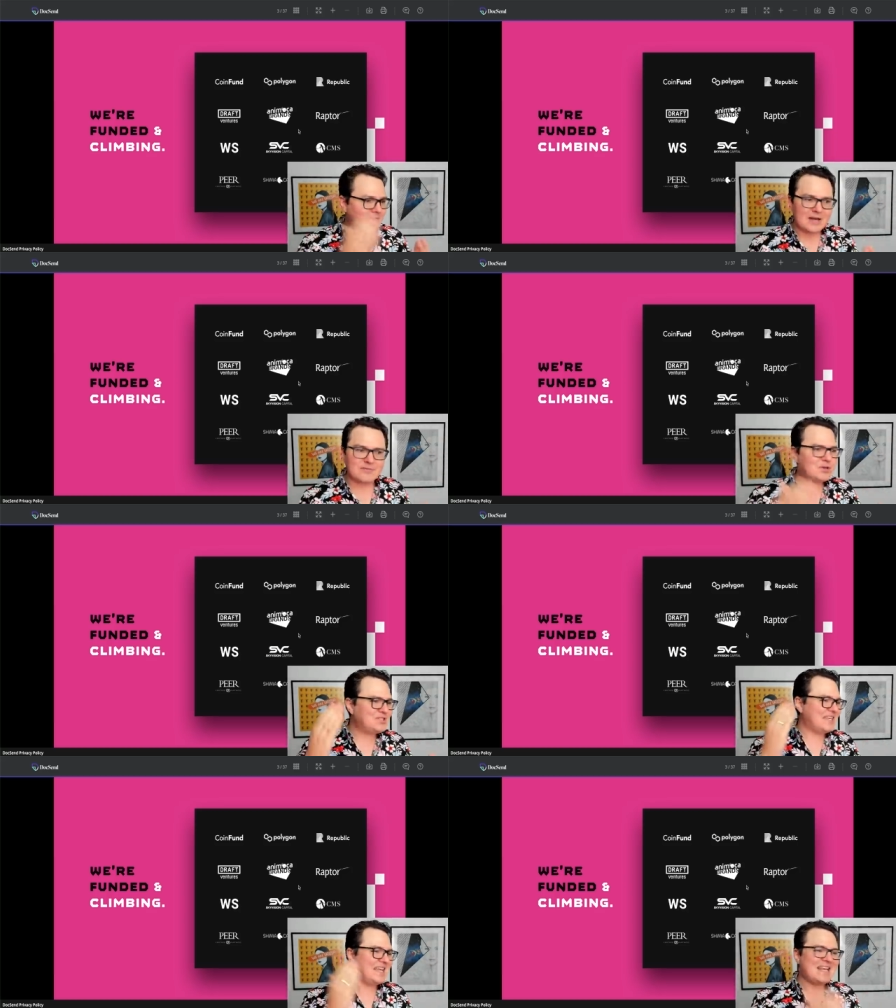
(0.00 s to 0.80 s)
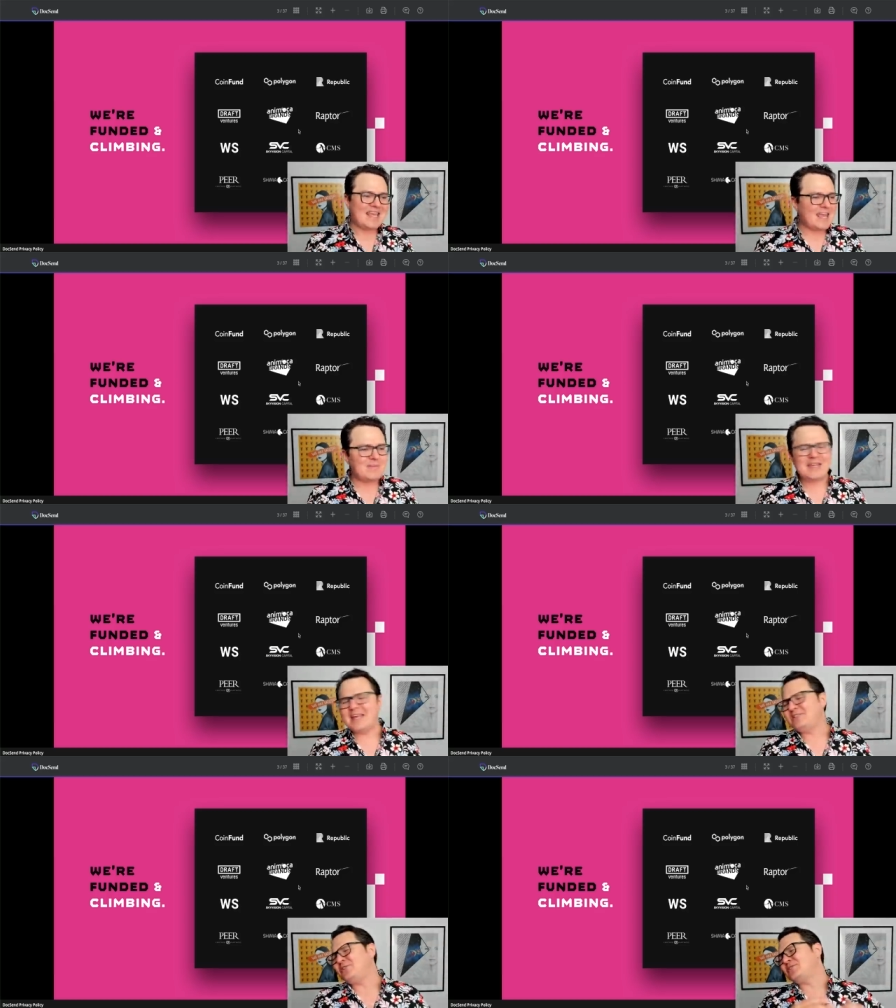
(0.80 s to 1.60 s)
Metaverse in gaming,
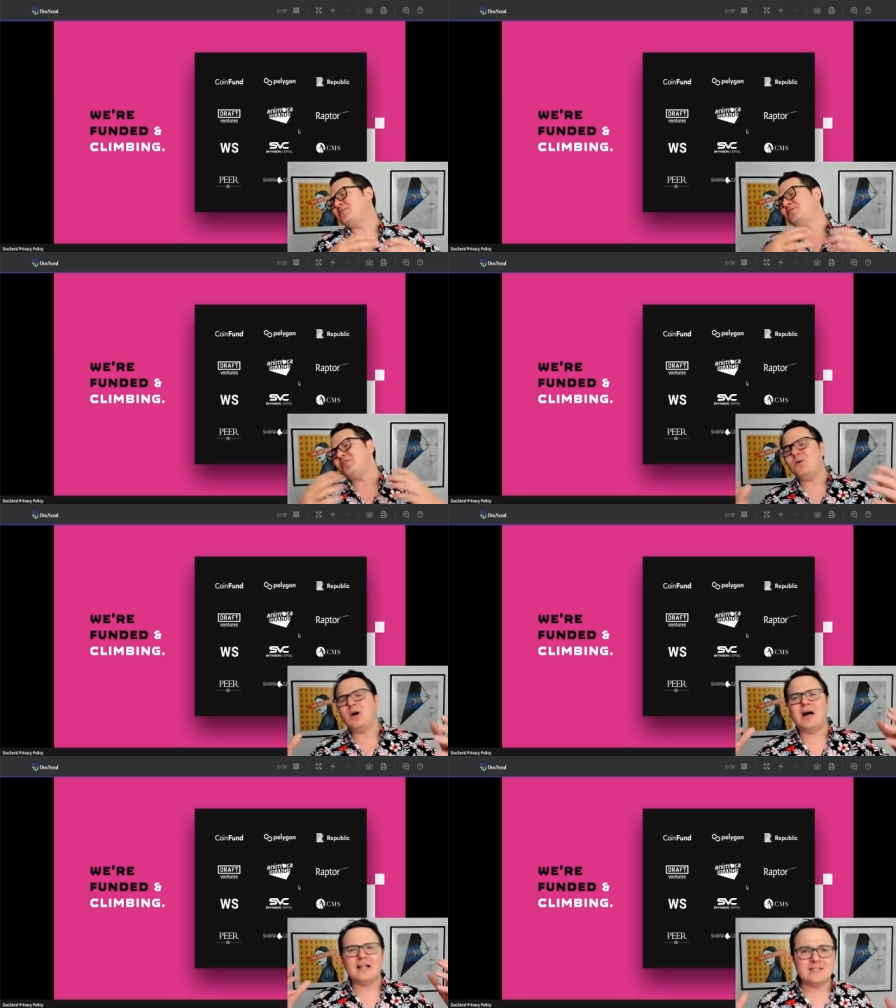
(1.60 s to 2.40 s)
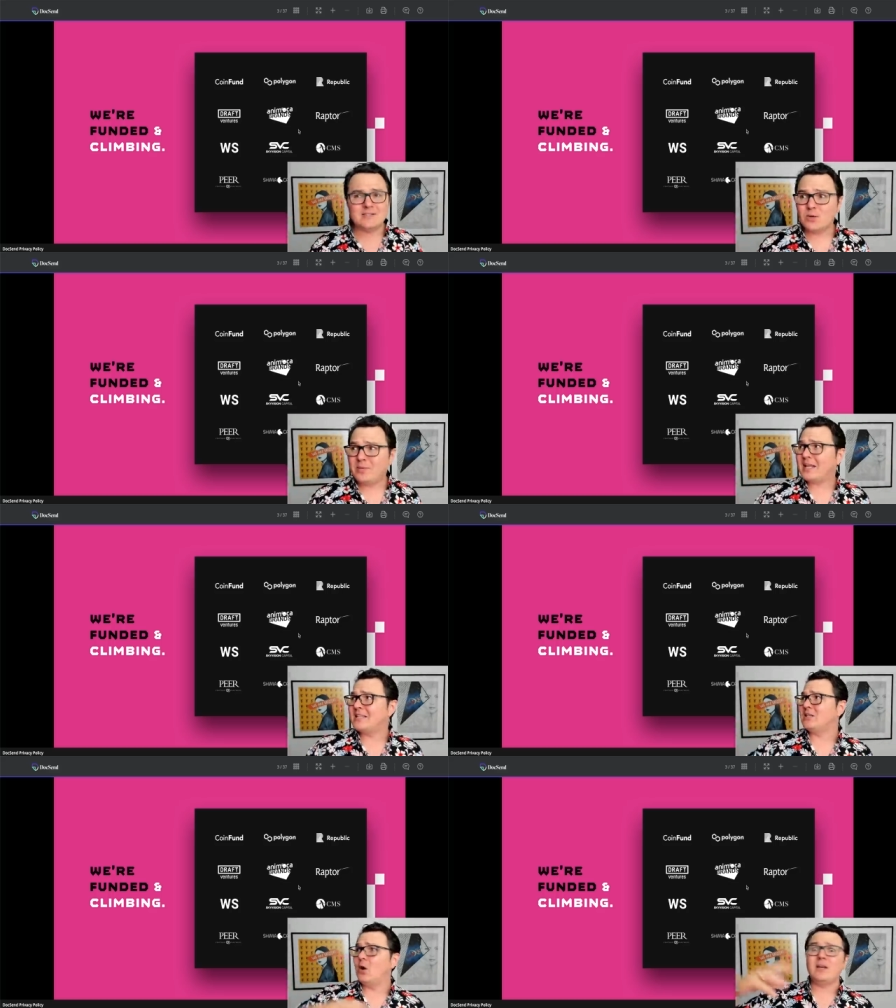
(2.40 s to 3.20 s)
it's just so hot. It's so big
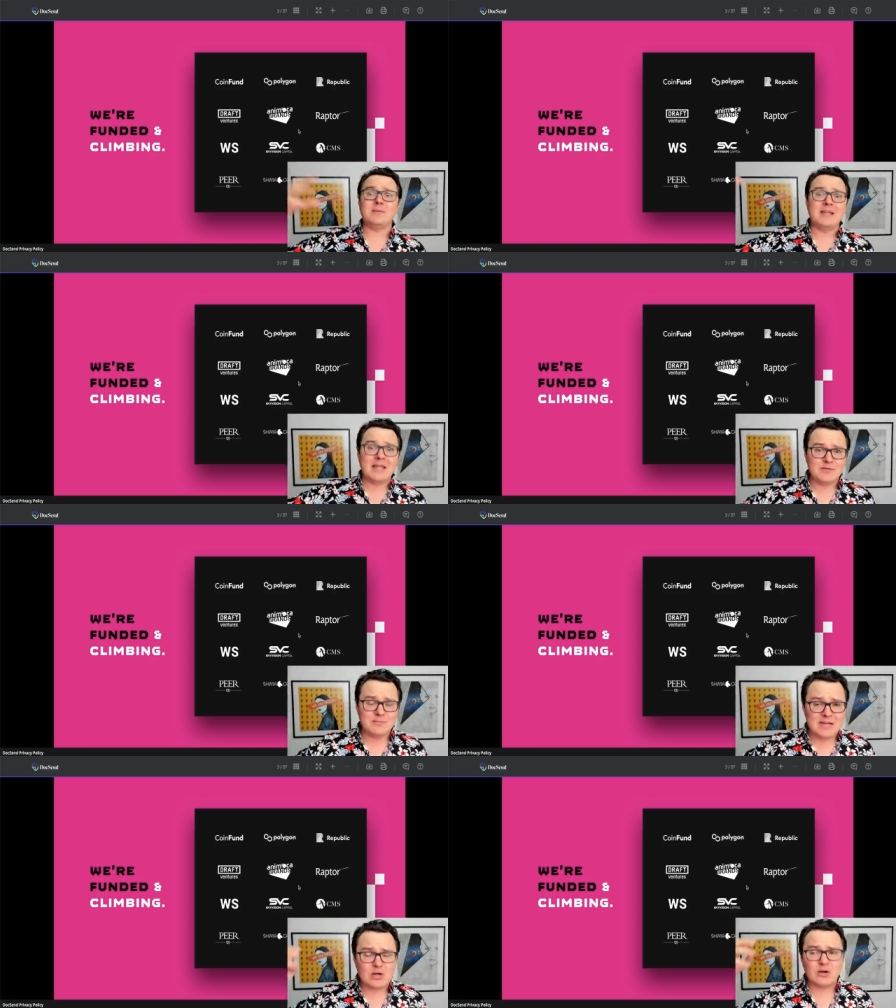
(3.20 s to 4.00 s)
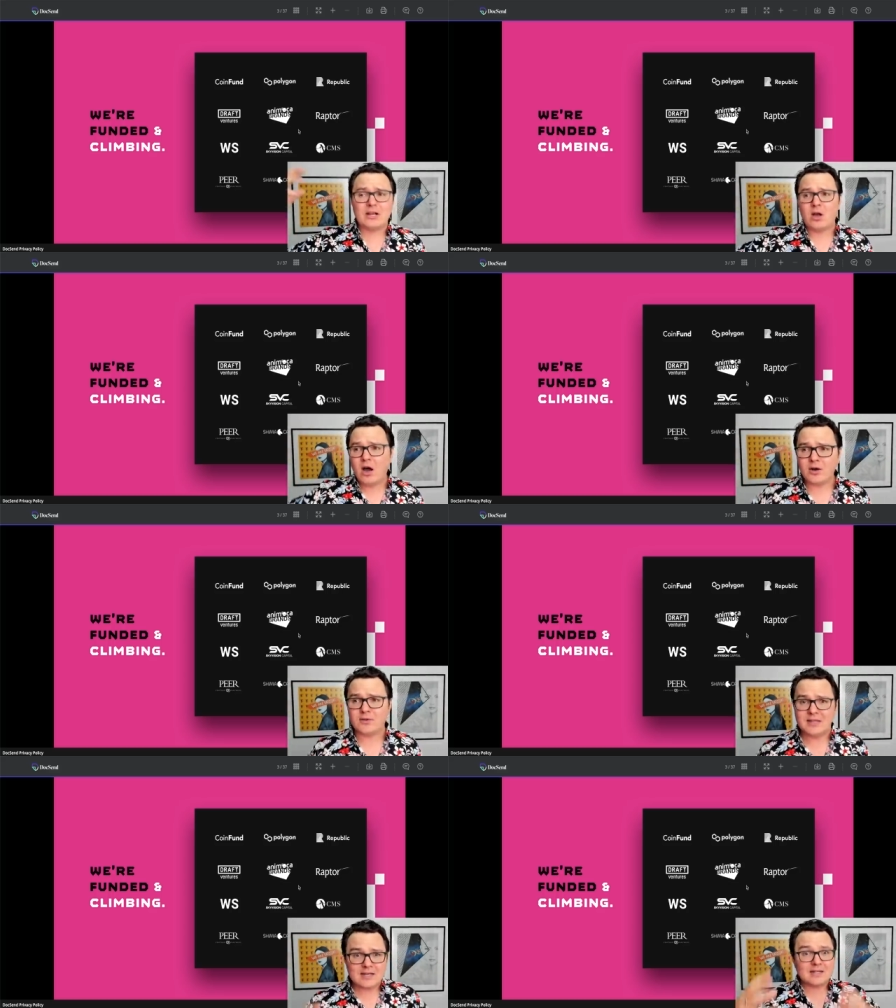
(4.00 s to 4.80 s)
and it's going to be even bigger and
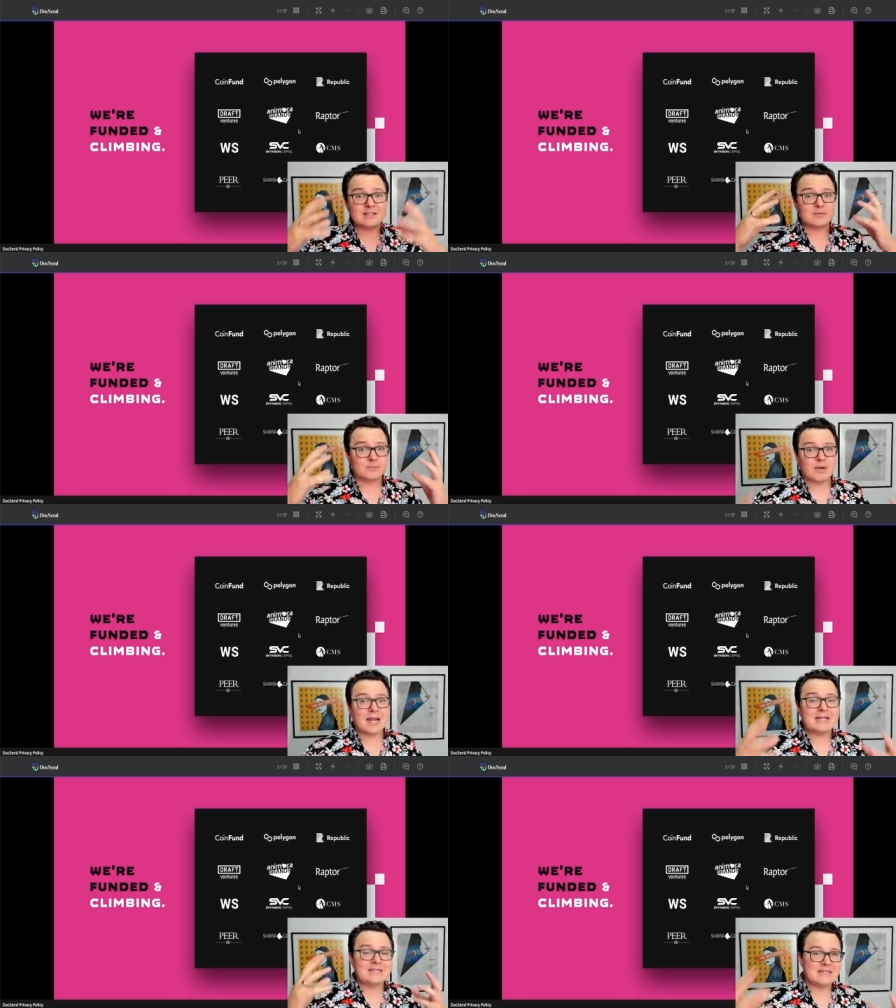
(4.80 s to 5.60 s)
hotter than it is right